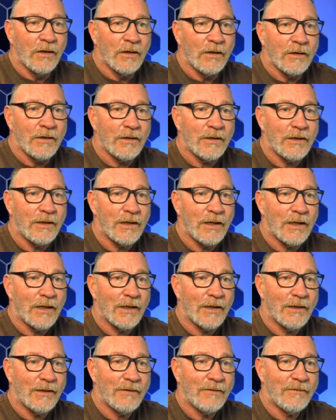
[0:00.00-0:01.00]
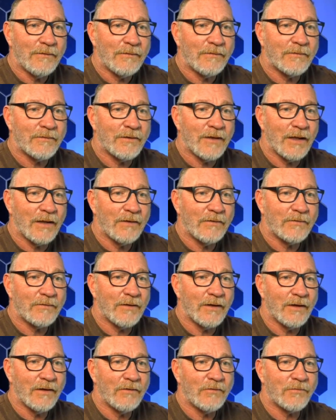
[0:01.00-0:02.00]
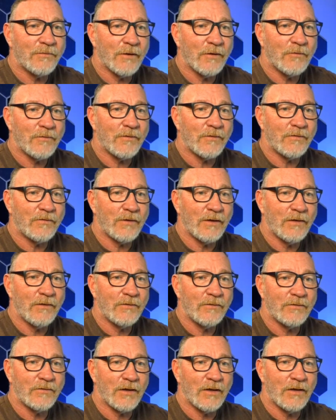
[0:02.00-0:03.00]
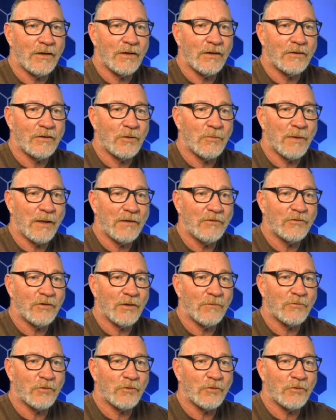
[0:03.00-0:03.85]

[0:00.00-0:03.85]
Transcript: Nice. Ferritha says, your paint jobs